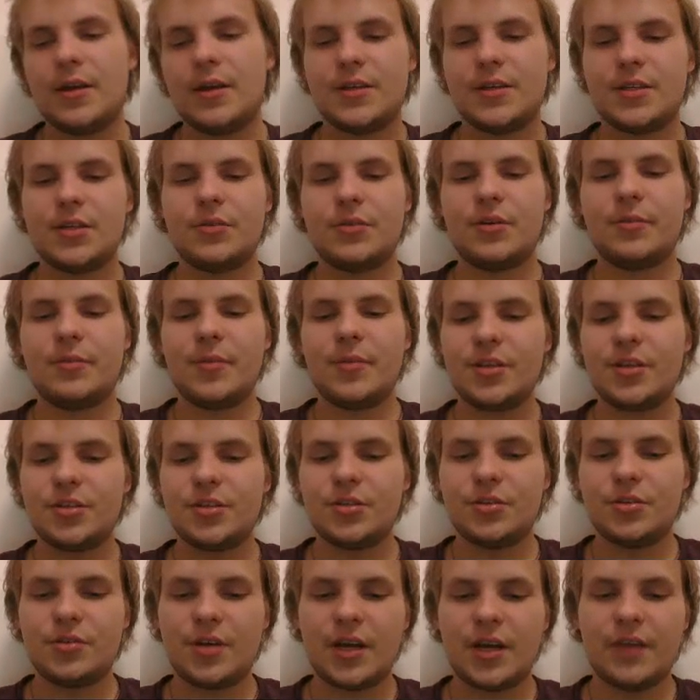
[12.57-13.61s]
So
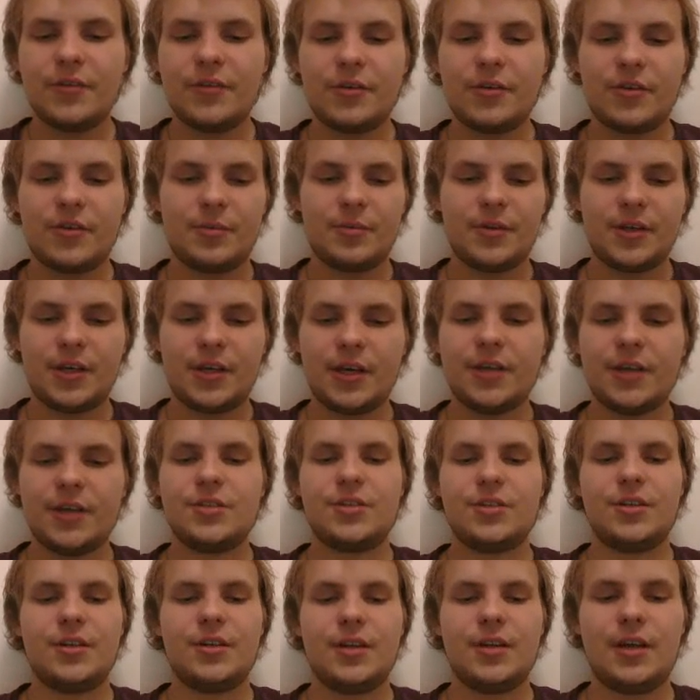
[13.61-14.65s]
imagine you have your
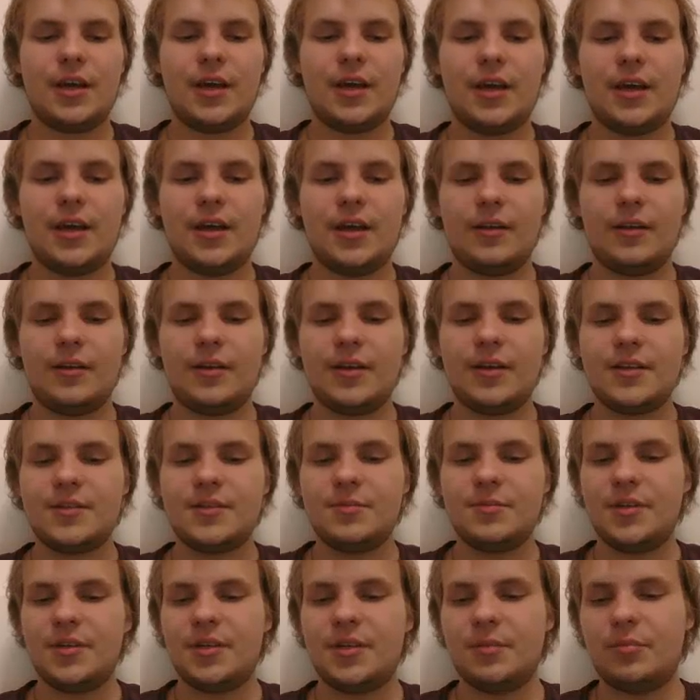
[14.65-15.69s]
application and
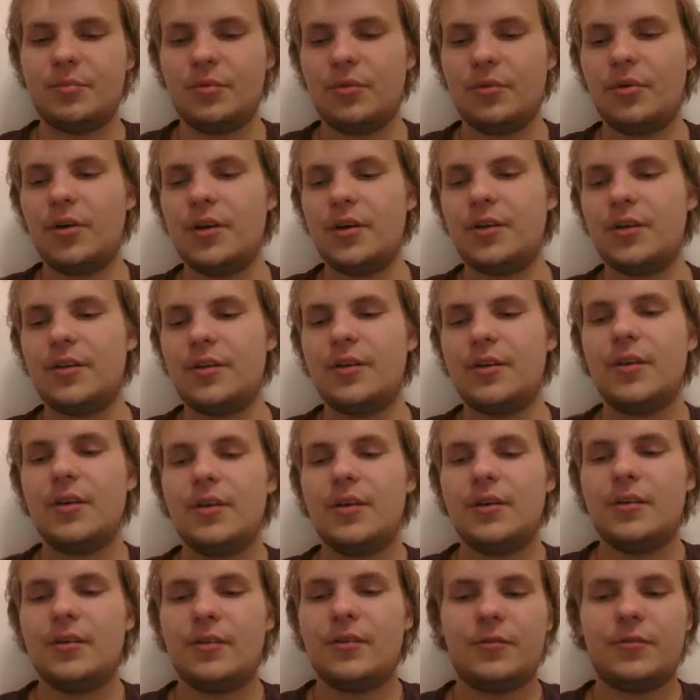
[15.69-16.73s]
it's been deployed
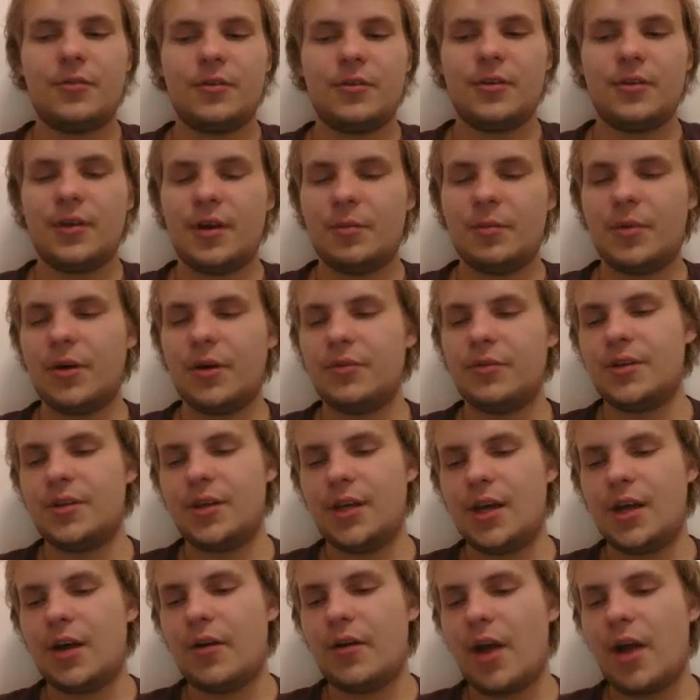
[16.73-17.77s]
for about a
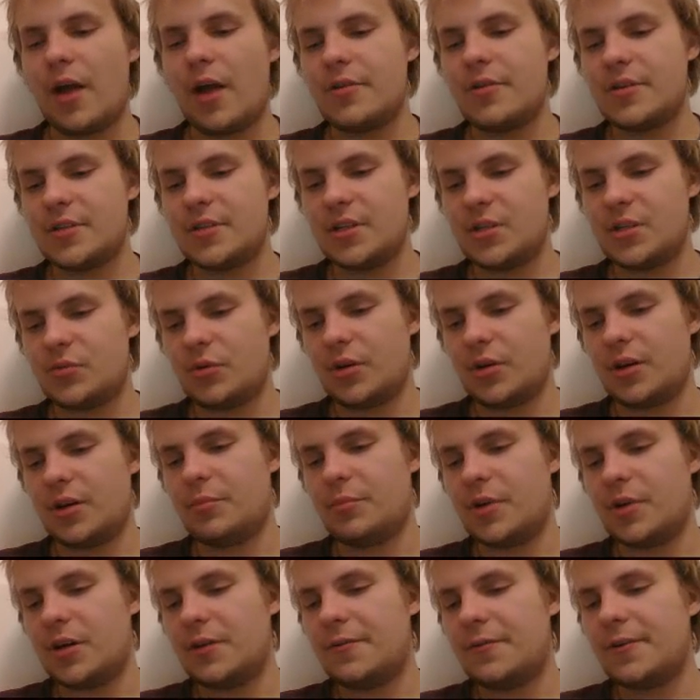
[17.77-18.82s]
year. Everything's working
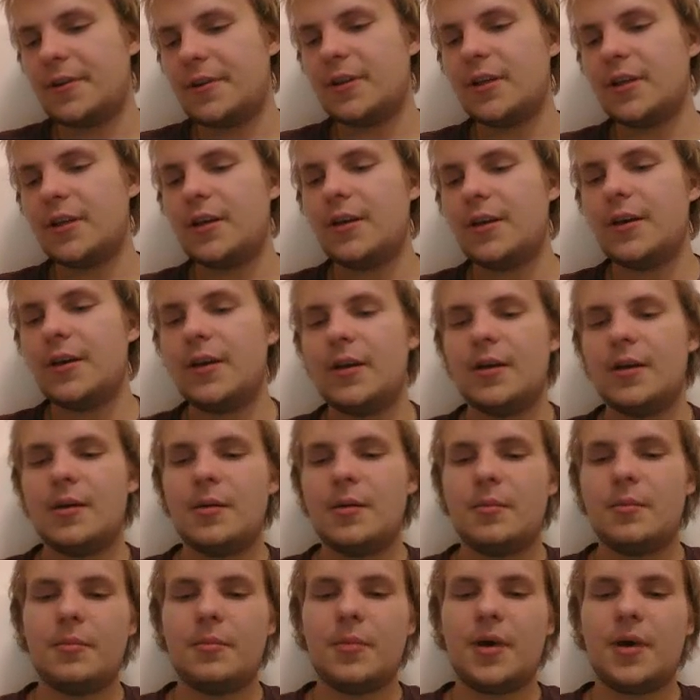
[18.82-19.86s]
perfectly,
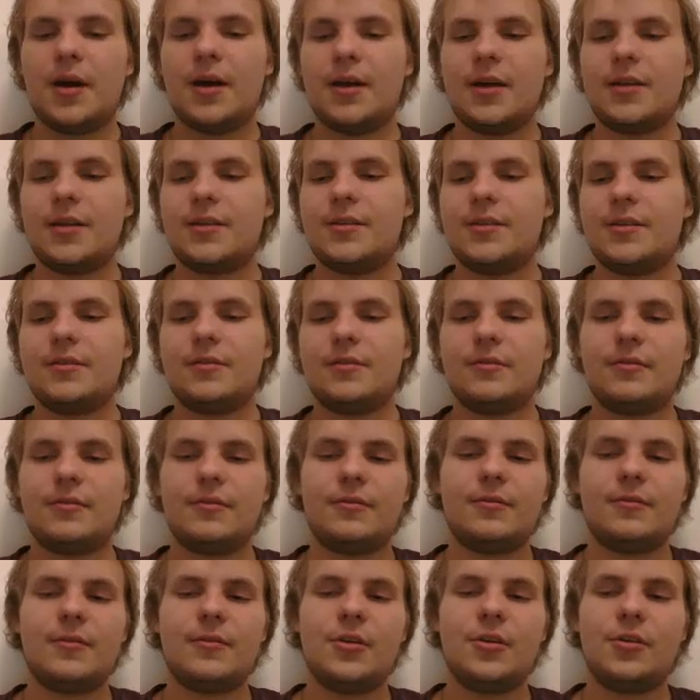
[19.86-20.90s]
but
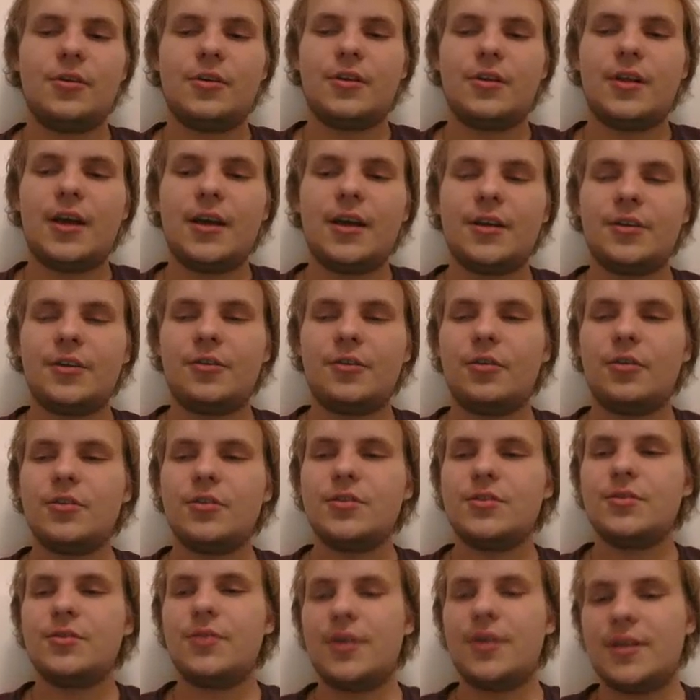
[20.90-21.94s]
your client
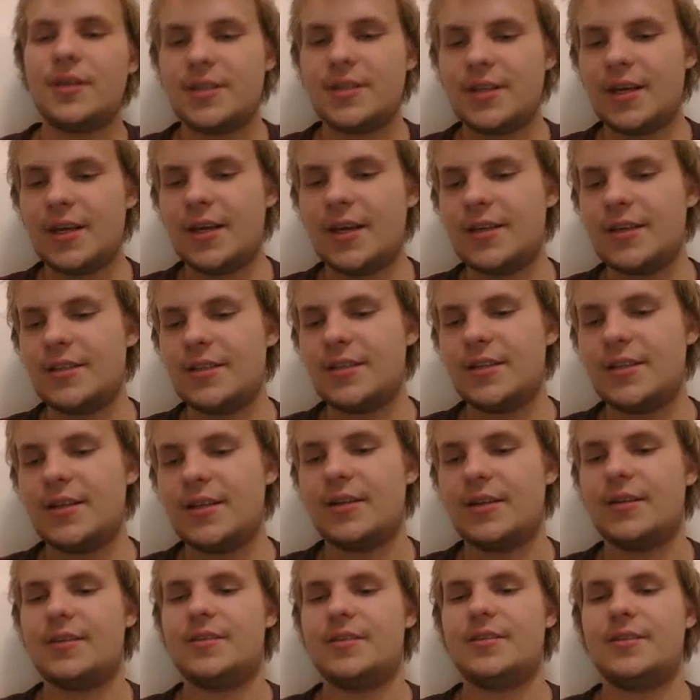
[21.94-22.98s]
calls you and says that
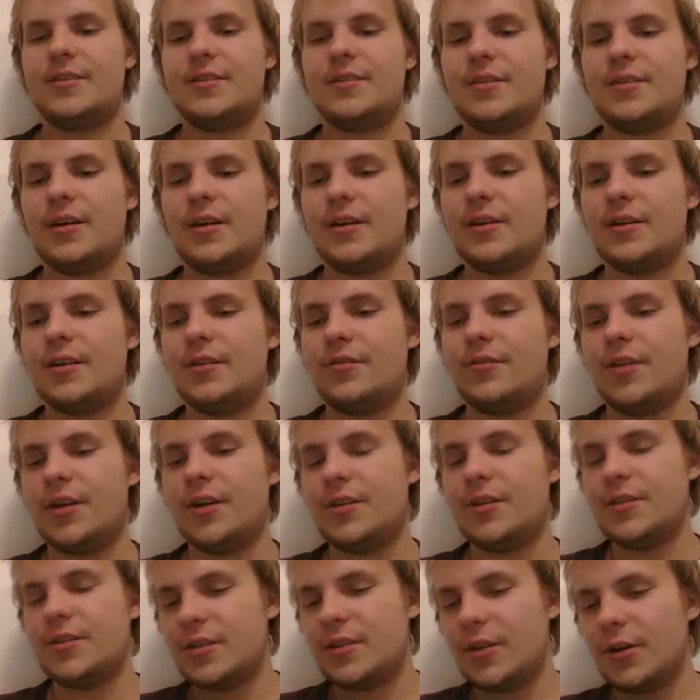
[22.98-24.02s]
it started
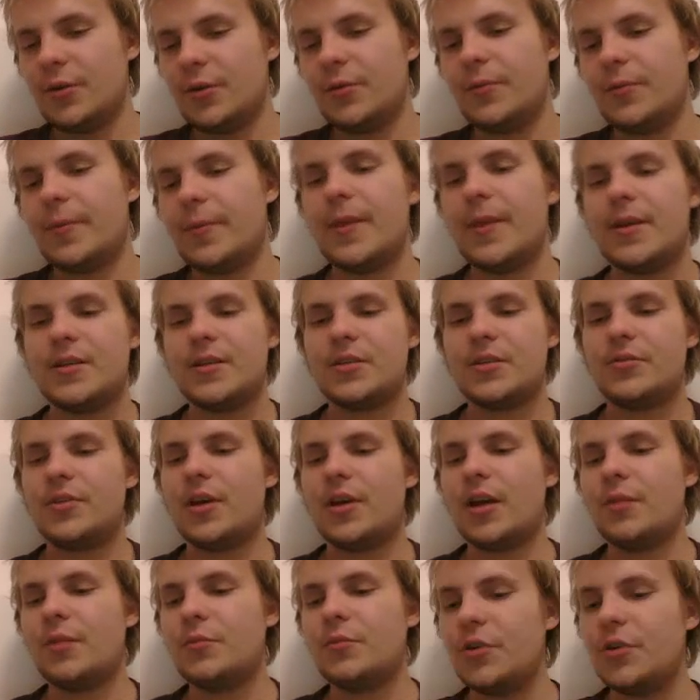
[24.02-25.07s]
running slow. So it
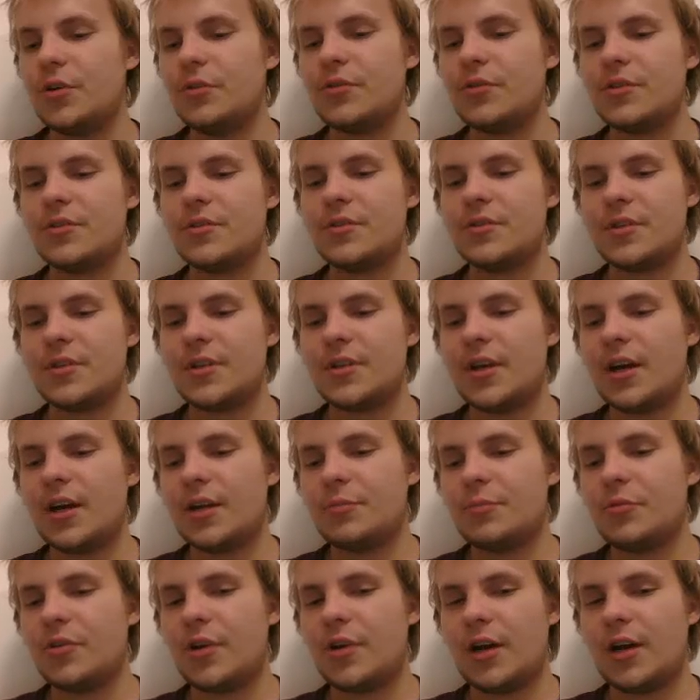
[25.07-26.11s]
got more users, it
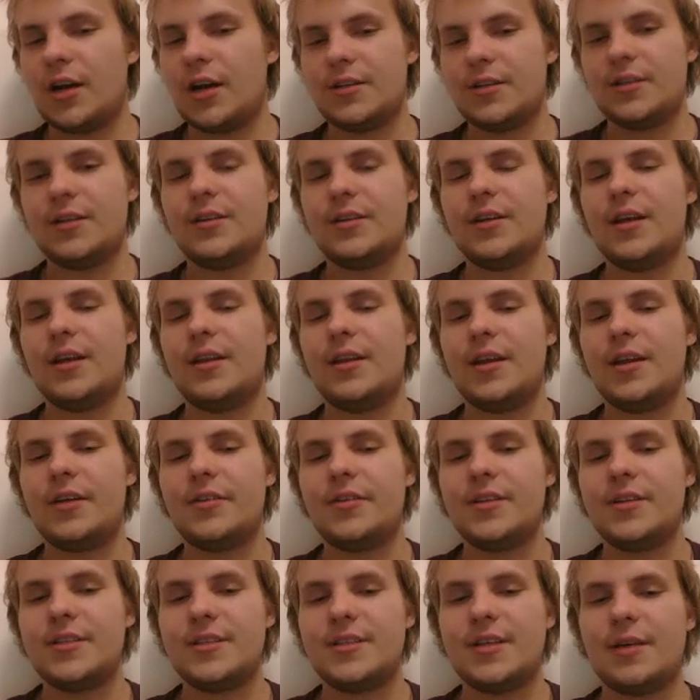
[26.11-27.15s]
got more content, and
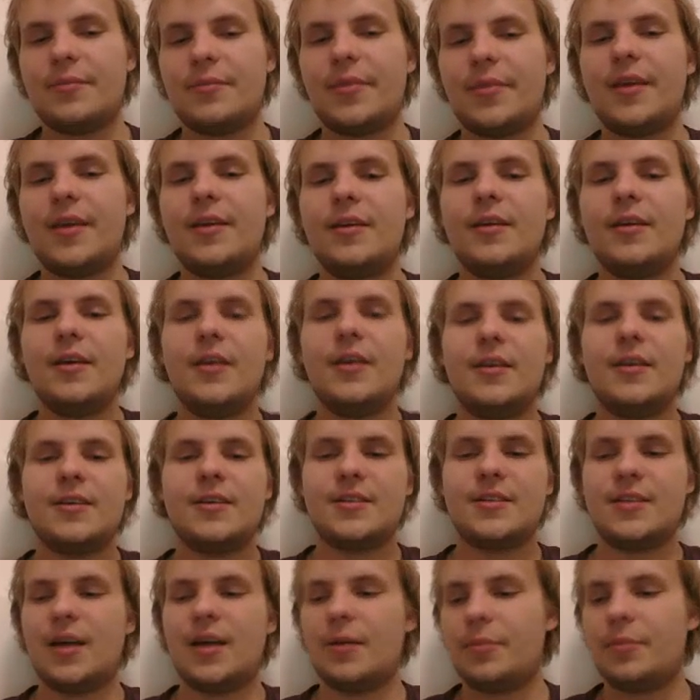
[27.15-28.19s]
there is something
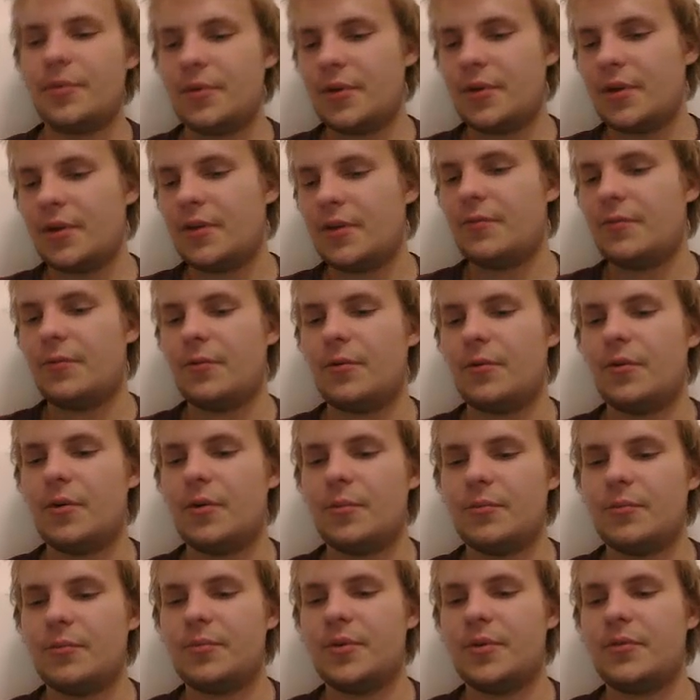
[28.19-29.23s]
stopping it
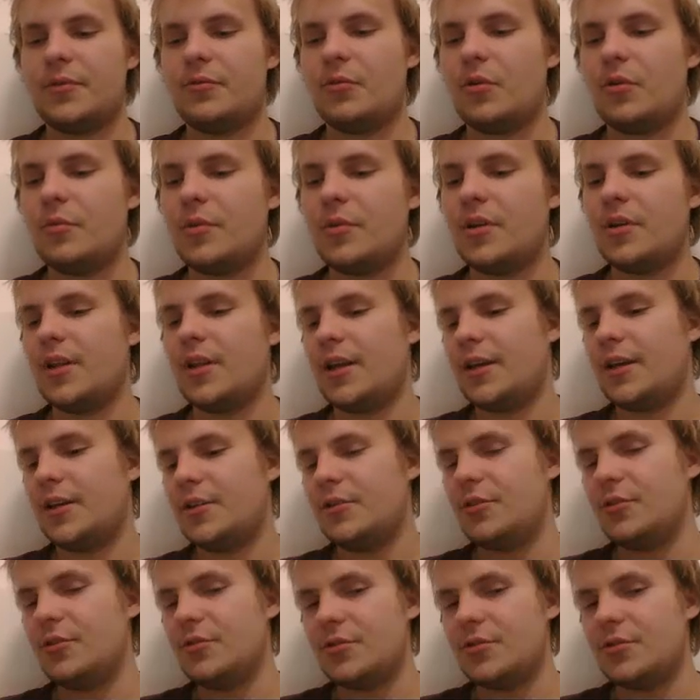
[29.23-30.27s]
from performing like
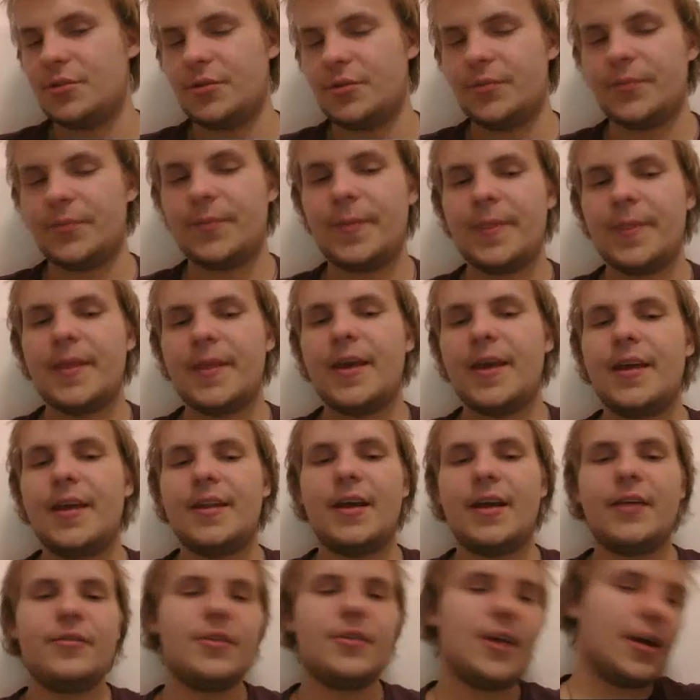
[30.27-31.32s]
it used to. And
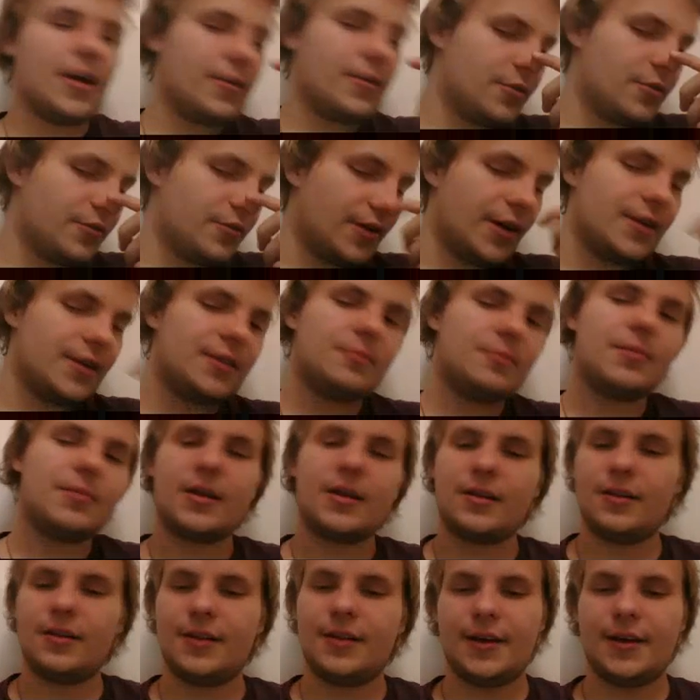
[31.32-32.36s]
now you have to find the
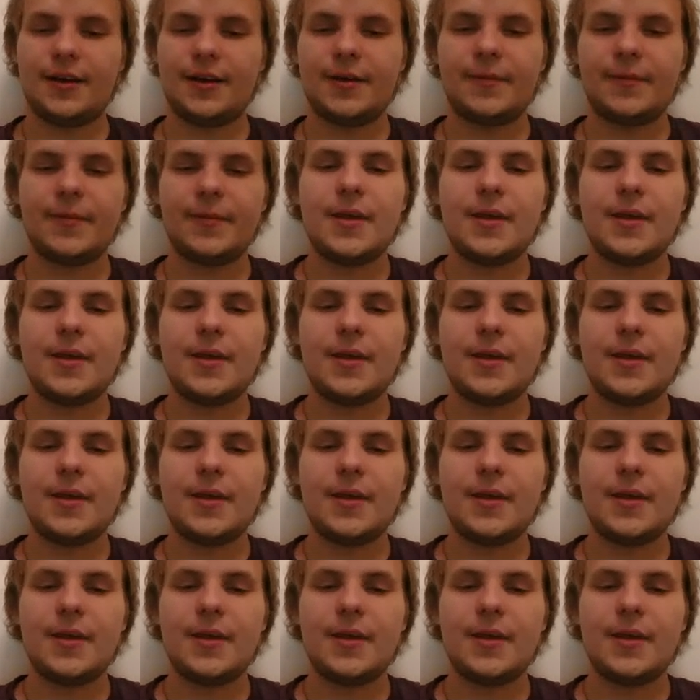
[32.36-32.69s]
bottleneck.